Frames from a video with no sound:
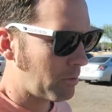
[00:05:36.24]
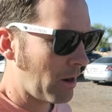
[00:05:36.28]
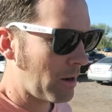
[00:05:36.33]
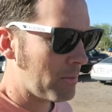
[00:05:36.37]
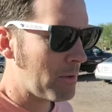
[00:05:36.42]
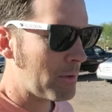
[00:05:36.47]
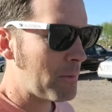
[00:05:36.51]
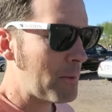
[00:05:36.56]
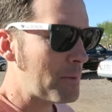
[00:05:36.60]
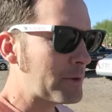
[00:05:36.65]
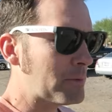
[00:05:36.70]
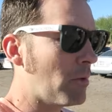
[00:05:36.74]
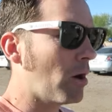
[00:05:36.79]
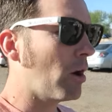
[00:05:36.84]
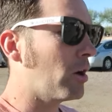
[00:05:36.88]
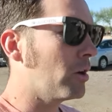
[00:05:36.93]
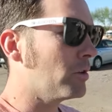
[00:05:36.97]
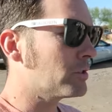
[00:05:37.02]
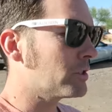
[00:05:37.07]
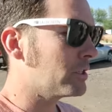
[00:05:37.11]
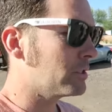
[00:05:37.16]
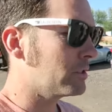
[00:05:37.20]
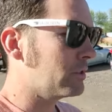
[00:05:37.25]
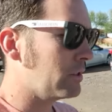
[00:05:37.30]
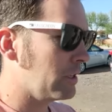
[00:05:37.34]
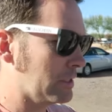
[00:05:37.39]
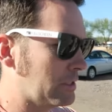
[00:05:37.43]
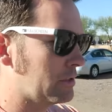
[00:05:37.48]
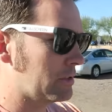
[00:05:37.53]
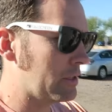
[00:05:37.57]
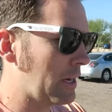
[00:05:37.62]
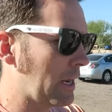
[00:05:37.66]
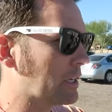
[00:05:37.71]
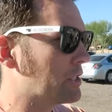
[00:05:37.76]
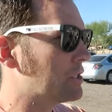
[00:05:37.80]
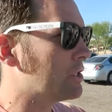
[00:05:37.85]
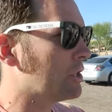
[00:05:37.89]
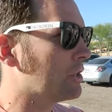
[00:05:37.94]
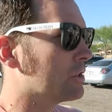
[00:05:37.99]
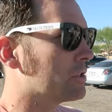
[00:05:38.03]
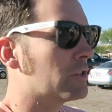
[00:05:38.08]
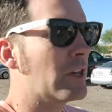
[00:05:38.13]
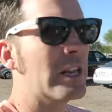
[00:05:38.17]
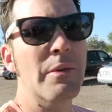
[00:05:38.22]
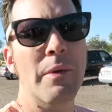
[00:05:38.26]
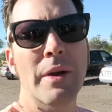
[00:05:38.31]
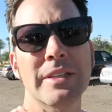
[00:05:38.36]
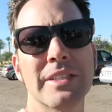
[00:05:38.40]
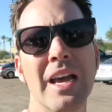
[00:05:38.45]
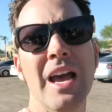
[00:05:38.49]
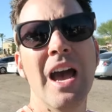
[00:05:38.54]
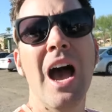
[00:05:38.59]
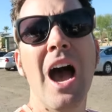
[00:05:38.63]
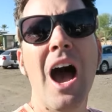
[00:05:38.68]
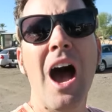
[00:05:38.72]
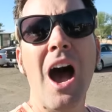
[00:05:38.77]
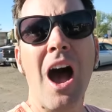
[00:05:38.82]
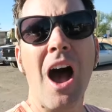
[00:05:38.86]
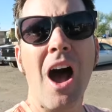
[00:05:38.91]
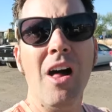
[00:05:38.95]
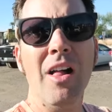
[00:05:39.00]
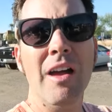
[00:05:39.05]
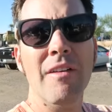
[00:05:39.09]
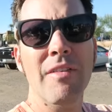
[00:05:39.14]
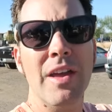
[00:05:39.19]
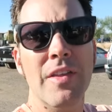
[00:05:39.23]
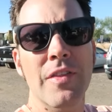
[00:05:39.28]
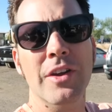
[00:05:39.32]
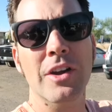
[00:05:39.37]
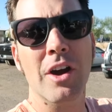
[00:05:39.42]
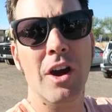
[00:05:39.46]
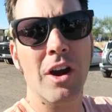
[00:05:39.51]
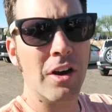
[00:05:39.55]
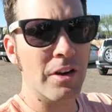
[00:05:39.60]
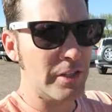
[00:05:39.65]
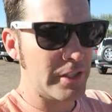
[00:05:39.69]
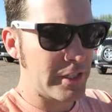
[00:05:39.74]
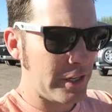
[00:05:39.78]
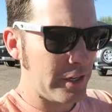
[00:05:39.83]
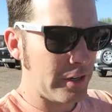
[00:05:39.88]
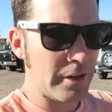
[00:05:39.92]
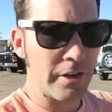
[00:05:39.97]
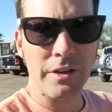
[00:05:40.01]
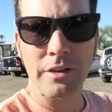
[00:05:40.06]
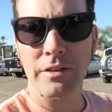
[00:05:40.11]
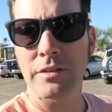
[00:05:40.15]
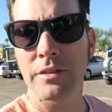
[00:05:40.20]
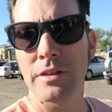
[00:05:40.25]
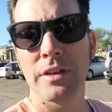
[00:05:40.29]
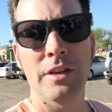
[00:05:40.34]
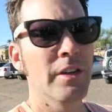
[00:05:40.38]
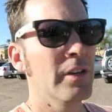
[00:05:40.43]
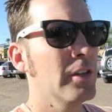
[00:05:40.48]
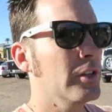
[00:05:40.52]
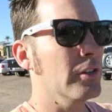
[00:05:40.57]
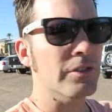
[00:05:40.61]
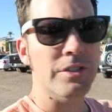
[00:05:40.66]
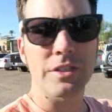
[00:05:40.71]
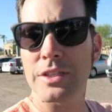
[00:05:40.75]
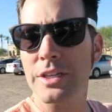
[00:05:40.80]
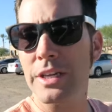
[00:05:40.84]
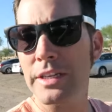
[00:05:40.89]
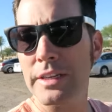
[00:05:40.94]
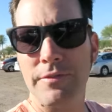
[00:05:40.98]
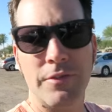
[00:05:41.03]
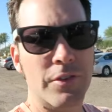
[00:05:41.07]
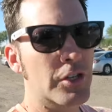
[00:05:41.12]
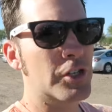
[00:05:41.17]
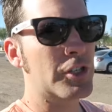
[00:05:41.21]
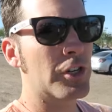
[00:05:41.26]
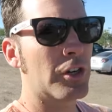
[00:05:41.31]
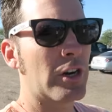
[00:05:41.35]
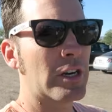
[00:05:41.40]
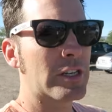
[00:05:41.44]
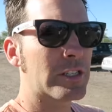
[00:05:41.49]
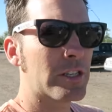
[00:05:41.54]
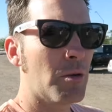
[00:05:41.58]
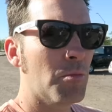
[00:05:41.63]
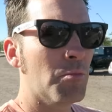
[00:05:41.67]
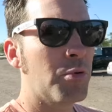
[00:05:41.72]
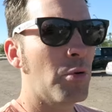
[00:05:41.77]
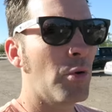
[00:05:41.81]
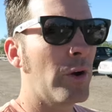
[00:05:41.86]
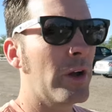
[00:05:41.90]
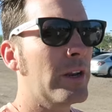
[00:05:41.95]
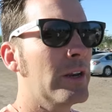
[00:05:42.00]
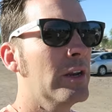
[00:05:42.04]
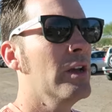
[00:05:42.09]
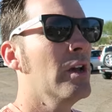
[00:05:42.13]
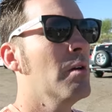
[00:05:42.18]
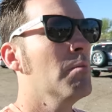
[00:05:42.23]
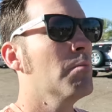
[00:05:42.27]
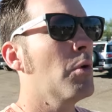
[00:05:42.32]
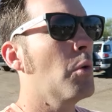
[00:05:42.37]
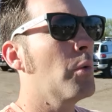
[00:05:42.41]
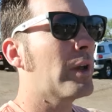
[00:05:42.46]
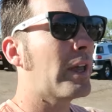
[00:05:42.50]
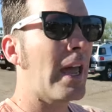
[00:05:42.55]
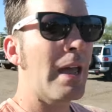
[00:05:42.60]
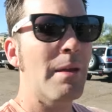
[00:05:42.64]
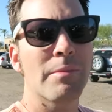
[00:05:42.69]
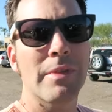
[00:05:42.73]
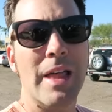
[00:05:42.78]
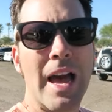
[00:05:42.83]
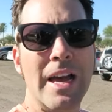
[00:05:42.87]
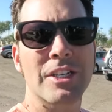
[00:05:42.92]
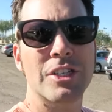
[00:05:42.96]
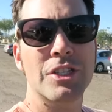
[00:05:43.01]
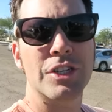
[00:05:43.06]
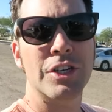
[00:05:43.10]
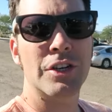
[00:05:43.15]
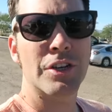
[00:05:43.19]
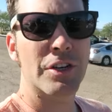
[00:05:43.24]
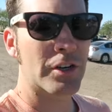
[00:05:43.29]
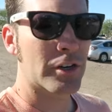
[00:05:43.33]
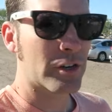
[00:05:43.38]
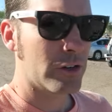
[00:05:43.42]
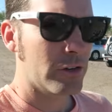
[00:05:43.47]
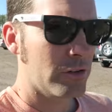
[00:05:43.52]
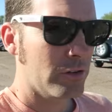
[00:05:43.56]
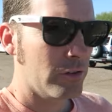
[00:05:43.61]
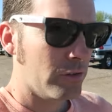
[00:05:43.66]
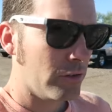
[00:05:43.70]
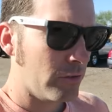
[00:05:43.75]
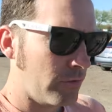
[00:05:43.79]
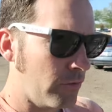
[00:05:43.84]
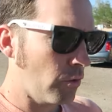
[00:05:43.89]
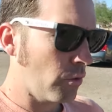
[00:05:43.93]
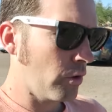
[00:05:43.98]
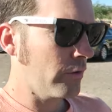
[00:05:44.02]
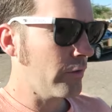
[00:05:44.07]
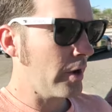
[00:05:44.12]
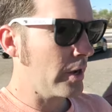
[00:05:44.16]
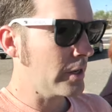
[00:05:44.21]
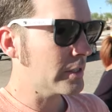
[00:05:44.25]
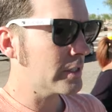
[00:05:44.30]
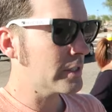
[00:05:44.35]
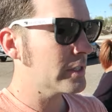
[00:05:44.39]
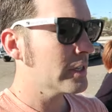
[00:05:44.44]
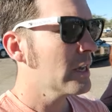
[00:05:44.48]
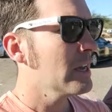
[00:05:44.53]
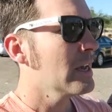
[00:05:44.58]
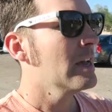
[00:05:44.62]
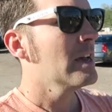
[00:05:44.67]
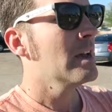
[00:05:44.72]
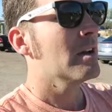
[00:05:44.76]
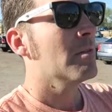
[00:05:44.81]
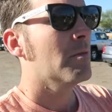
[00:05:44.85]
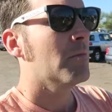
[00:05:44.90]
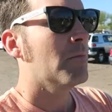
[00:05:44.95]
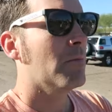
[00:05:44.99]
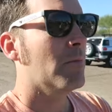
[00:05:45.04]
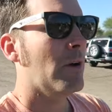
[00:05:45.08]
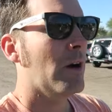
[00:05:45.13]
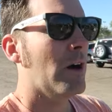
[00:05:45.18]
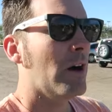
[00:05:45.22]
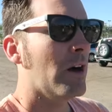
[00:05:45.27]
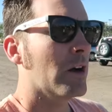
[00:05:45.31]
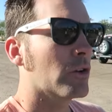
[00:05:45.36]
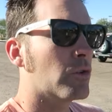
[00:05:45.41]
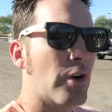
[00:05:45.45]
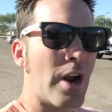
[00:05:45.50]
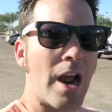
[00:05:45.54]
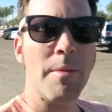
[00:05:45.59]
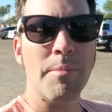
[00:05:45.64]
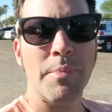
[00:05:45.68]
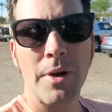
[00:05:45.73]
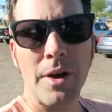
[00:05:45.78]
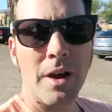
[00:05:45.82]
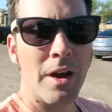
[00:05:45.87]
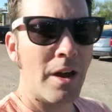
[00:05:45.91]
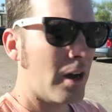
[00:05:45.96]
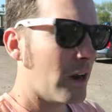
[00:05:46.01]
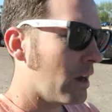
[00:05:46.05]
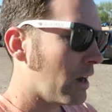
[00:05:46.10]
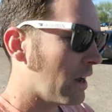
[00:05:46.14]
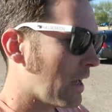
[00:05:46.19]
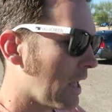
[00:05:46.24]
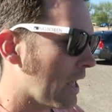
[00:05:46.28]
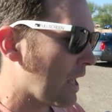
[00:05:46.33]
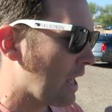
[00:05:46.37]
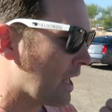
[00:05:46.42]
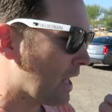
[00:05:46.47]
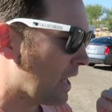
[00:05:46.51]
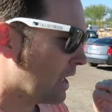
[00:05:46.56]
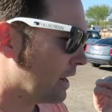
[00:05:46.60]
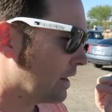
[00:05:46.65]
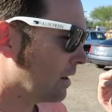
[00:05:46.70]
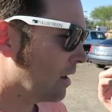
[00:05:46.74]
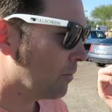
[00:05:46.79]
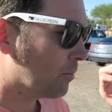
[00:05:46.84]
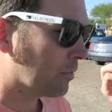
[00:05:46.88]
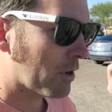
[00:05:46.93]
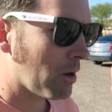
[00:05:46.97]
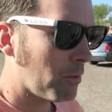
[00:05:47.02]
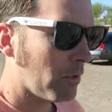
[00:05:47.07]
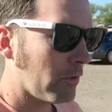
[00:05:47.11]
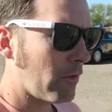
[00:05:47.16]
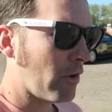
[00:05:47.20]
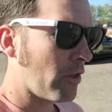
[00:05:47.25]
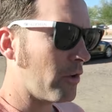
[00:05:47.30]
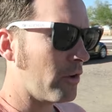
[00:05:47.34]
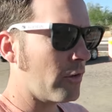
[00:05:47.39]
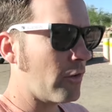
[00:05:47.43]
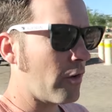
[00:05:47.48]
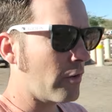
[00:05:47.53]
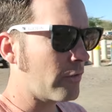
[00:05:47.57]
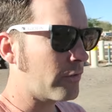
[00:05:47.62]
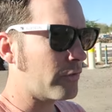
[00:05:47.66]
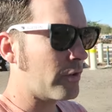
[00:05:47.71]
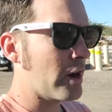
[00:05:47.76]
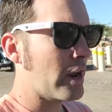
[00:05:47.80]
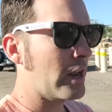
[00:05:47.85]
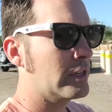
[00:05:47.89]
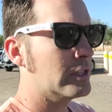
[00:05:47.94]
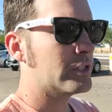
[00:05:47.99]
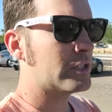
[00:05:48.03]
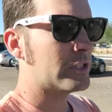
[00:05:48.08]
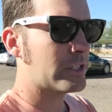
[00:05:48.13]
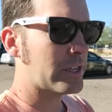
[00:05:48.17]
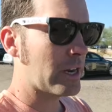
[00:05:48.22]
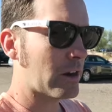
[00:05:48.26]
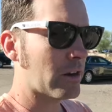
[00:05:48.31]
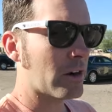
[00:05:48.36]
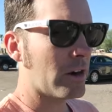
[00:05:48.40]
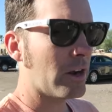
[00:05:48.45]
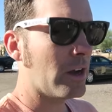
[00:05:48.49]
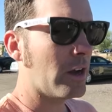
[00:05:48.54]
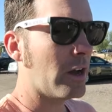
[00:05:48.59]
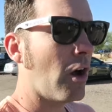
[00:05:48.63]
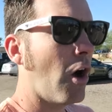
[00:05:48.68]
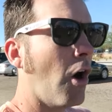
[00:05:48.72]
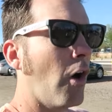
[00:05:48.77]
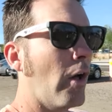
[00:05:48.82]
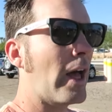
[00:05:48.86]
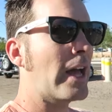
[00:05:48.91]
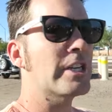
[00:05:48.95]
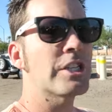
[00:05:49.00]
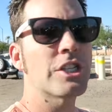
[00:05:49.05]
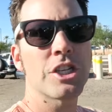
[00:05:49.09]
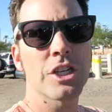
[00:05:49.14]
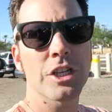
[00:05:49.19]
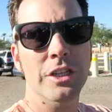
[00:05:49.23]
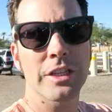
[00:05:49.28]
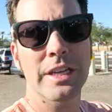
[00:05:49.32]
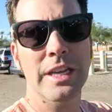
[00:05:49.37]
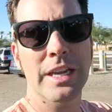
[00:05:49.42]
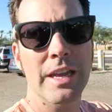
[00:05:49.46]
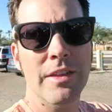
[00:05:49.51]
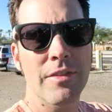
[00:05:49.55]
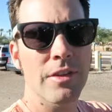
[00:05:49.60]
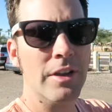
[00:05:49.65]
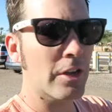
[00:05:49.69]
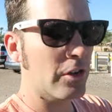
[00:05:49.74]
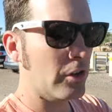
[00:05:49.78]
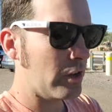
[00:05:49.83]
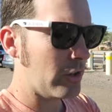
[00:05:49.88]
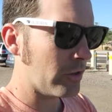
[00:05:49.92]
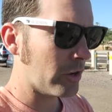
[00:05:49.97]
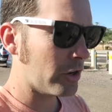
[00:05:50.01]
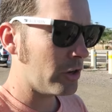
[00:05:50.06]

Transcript: Probably maybe tomorrow's, because it's the next year. So anyways, I'll have that in the cards here. You'll see it for sure at some point. But we came last year, the four of us. Grandpa and a couple of other of our friends, Sarah, all had chili in the cook-off.